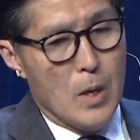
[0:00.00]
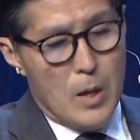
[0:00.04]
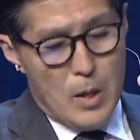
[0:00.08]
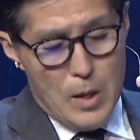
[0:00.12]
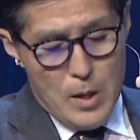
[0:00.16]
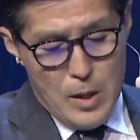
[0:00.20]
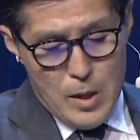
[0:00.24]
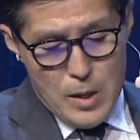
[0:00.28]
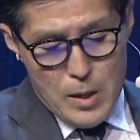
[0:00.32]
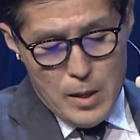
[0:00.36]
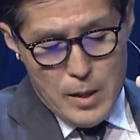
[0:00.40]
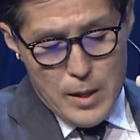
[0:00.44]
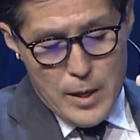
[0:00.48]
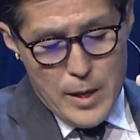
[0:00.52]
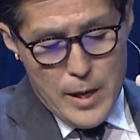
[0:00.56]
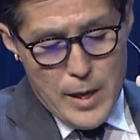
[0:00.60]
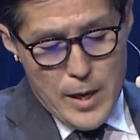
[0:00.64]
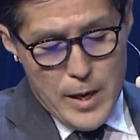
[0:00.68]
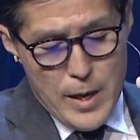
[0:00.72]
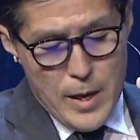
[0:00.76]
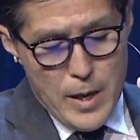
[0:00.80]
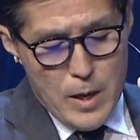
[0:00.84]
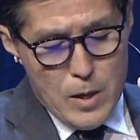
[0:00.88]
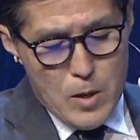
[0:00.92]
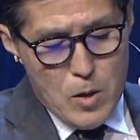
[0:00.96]

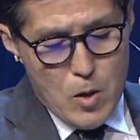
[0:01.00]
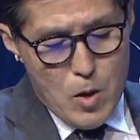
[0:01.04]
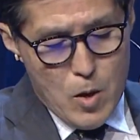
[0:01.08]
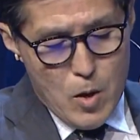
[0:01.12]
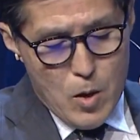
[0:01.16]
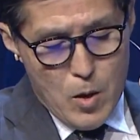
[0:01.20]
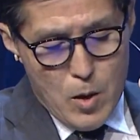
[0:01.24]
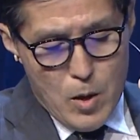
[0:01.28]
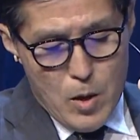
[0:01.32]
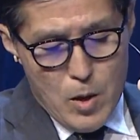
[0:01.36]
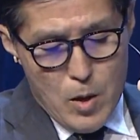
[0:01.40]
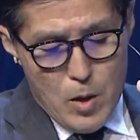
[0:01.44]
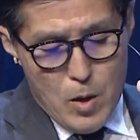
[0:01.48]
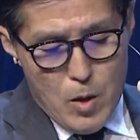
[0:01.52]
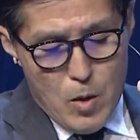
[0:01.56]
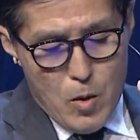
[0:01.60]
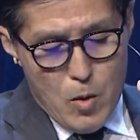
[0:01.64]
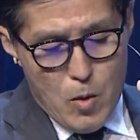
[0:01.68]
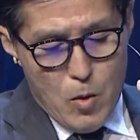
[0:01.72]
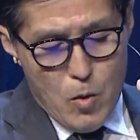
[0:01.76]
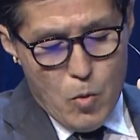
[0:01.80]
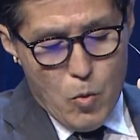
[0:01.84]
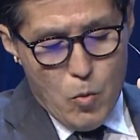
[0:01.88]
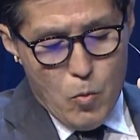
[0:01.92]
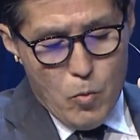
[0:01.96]
and
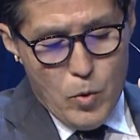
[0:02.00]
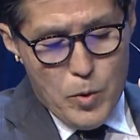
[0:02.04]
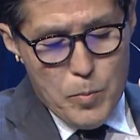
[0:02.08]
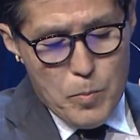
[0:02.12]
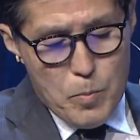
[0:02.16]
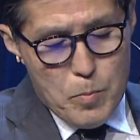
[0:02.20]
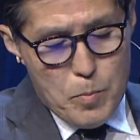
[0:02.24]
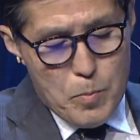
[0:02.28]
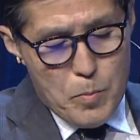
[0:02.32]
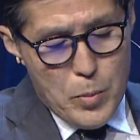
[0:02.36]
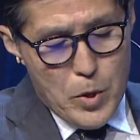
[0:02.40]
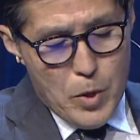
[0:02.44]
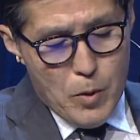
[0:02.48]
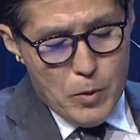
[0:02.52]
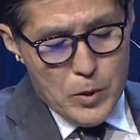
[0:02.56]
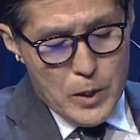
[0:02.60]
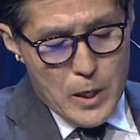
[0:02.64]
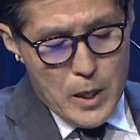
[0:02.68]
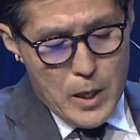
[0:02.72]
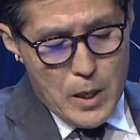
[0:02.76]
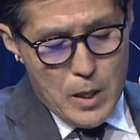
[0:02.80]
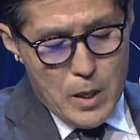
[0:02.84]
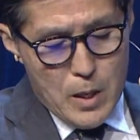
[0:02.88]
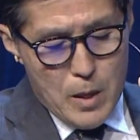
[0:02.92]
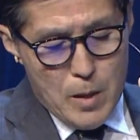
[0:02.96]
we built
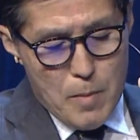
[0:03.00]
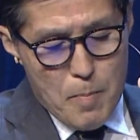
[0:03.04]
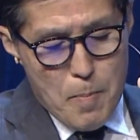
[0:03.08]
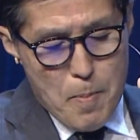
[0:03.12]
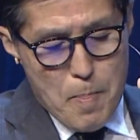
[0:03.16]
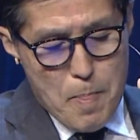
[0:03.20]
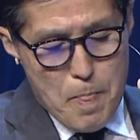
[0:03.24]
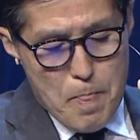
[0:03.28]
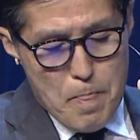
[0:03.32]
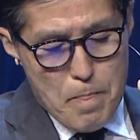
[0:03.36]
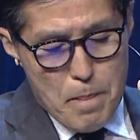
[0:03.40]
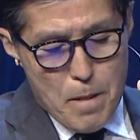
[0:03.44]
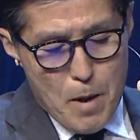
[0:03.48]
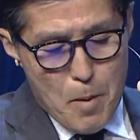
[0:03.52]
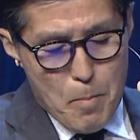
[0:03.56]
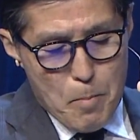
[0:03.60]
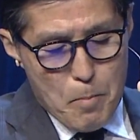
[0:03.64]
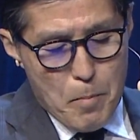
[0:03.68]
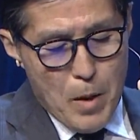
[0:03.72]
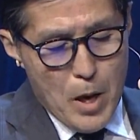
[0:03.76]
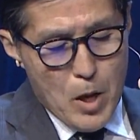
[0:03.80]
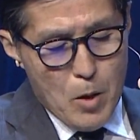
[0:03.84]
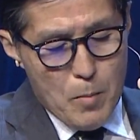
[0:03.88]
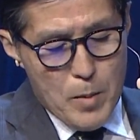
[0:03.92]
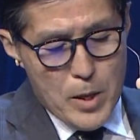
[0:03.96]

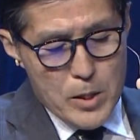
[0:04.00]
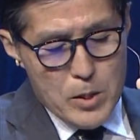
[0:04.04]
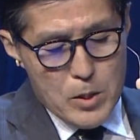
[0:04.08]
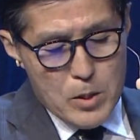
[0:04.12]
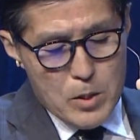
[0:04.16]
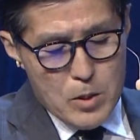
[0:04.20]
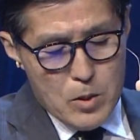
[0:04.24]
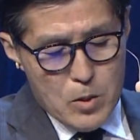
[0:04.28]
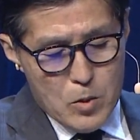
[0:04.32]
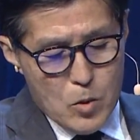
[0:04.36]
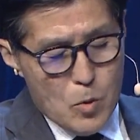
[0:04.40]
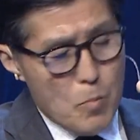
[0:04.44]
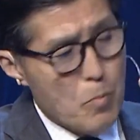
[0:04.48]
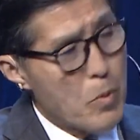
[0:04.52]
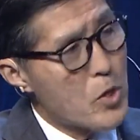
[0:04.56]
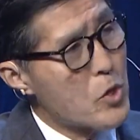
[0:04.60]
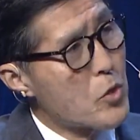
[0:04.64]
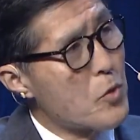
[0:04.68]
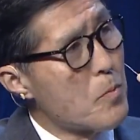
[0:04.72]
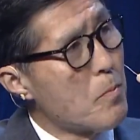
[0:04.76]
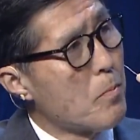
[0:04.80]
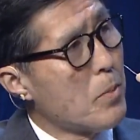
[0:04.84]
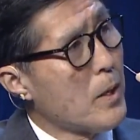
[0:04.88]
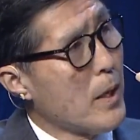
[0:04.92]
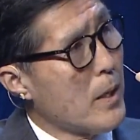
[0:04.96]
biomass
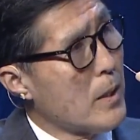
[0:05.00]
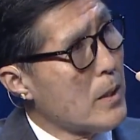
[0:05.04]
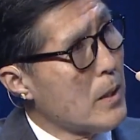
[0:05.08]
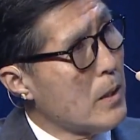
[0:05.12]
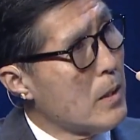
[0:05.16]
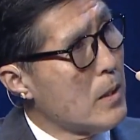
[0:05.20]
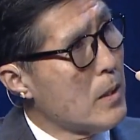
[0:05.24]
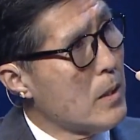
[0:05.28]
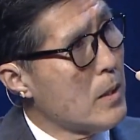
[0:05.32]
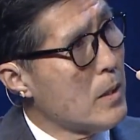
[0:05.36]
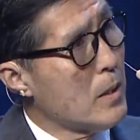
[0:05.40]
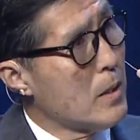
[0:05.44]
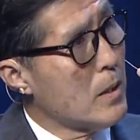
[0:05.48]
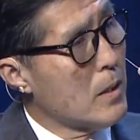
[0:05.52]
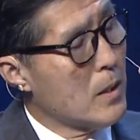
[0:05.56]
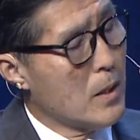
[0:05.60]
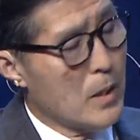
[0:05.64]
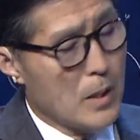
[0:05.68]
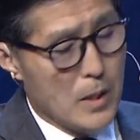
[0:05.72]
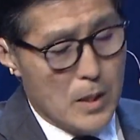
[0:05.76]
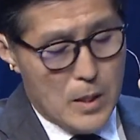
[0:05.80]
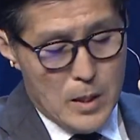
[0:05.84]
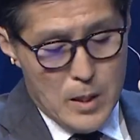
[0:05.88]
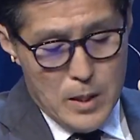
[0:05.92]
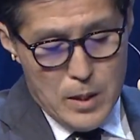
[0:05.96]
combustion plants
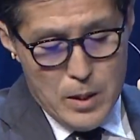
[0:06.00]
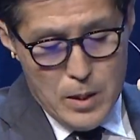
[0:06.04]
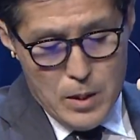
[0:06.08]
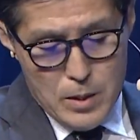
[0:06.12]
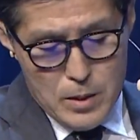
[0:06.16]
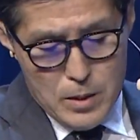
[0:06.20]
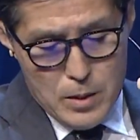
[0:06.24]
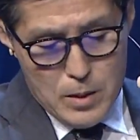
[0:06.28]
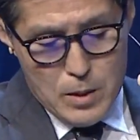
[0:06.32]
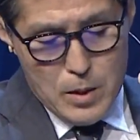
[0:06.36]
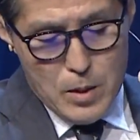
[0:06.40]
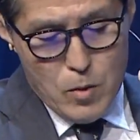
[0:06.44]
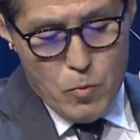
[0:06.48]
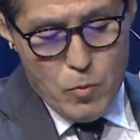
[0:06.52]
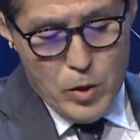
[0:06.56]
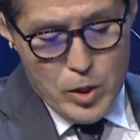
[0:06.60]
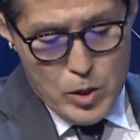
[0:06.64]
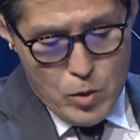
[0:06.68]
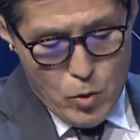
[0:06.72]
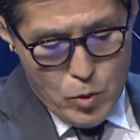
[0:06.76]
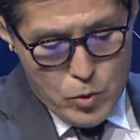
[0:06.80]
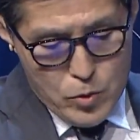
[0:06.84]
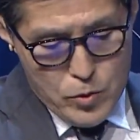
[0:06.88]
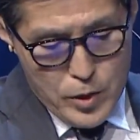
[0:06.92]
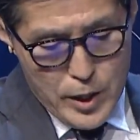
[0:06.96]
in
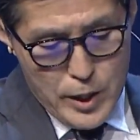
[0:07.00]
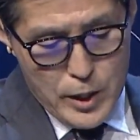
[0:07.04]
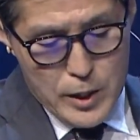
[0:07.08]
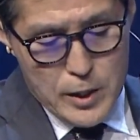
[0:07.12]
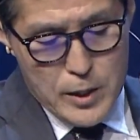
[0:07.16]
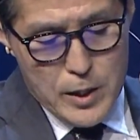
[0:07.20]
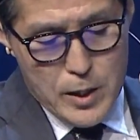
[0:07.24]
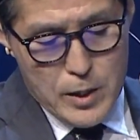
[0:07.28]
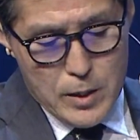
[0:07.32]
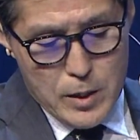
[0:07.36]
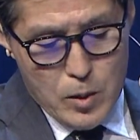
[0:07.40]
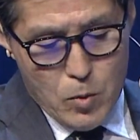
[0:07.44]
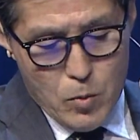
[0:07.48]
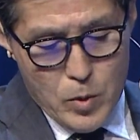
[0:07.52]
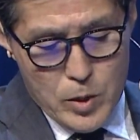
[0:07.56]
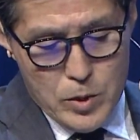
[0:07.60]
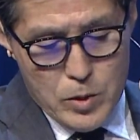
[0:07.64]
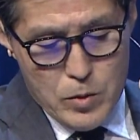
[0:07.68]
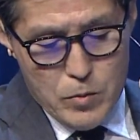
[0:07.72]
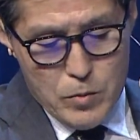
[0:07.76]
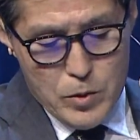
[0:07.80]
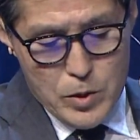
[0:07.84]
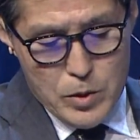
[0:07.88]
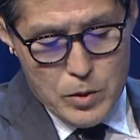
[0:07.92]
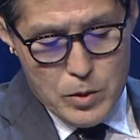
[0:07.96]
Rito Training Center,
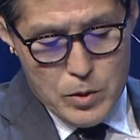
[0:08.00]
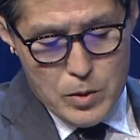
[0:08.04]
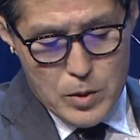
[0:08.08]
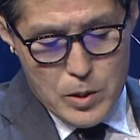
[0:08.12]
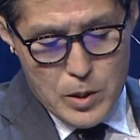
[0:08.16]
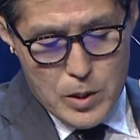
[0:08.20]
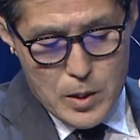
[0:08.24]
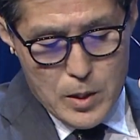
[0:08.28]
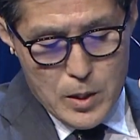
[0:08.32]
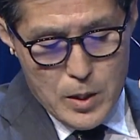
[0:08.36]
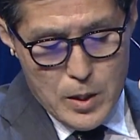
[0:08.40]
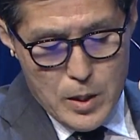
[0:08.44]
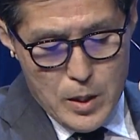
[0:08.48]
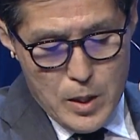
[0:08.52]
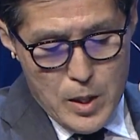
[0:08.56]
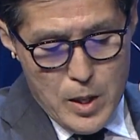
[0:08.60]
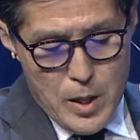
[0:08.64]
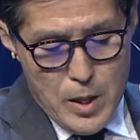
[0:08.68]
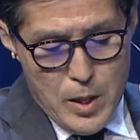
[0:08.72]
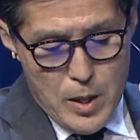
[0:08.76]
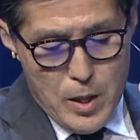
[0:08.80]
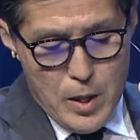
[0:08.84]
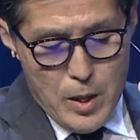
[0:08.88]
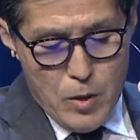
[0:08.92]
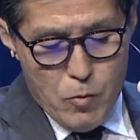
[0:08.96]
Western Region.
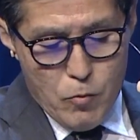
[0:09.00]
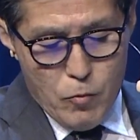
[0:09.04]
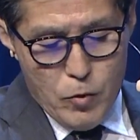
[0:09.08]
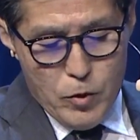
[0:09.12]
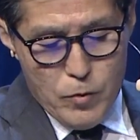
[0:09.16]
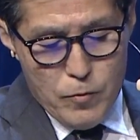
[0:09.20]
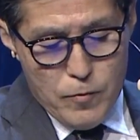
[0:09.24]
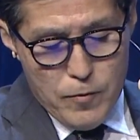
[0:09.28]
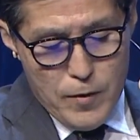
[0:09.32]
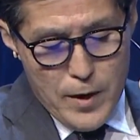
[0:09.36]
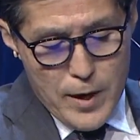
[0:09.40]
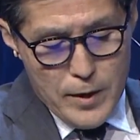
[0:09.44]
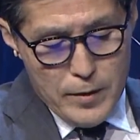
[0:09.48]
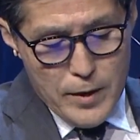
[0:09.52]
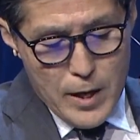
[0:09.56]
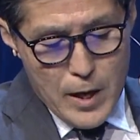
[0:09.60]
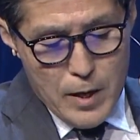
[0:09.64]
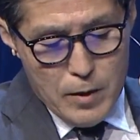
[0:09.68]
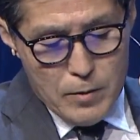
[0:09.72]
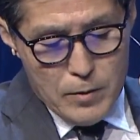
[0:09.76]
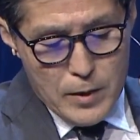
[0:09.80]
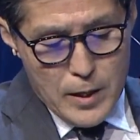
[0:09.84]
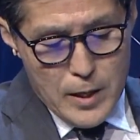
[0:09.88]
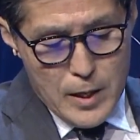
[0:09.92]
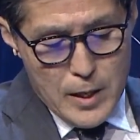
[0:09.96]
And we found
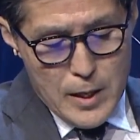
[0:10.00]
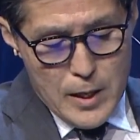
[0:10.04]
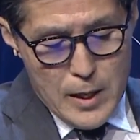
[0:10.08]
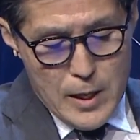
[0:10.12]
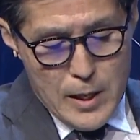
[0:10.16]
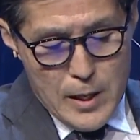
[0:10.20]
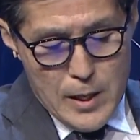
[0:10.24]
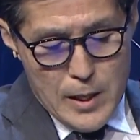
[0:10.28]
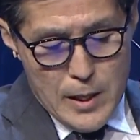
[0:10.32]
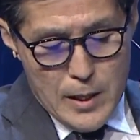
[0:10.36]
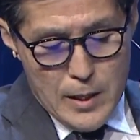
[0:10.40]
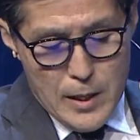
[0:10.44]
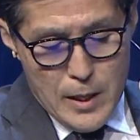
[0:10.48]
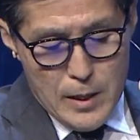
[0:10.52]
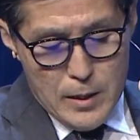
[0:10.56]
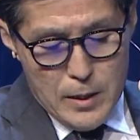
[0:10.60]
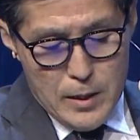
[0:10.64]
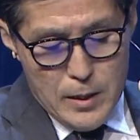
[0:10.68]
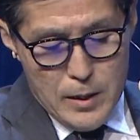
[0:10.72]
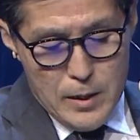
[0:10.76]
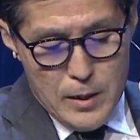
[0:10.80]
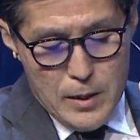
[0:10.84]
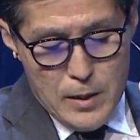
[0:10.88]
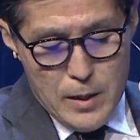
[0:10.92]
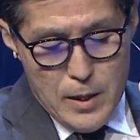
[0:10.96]
out that
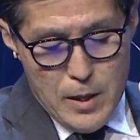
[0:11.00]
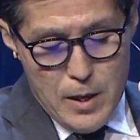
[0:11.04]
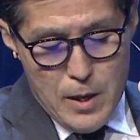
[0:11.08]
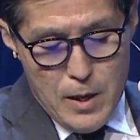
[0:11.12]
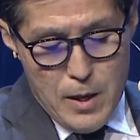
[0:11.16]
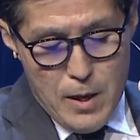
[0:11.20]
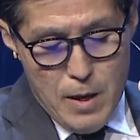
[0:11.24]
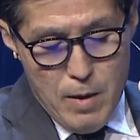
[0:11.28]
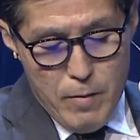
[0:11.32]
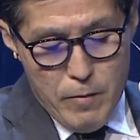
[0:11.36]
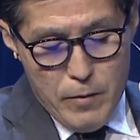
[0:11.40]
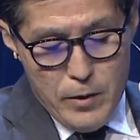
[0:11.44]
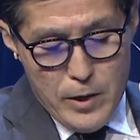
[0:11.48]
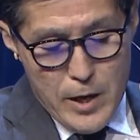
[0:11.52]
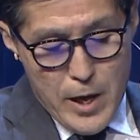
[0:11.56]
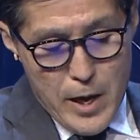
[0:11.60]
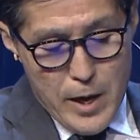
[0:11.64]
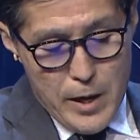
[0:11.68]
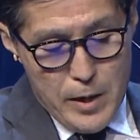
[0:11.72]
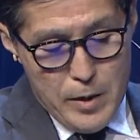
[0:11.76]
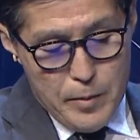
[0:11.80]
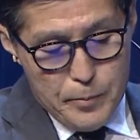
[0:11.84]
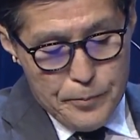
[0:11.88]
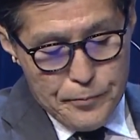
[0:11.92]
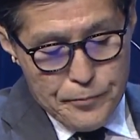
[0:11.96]
every
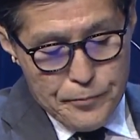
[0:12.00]
day,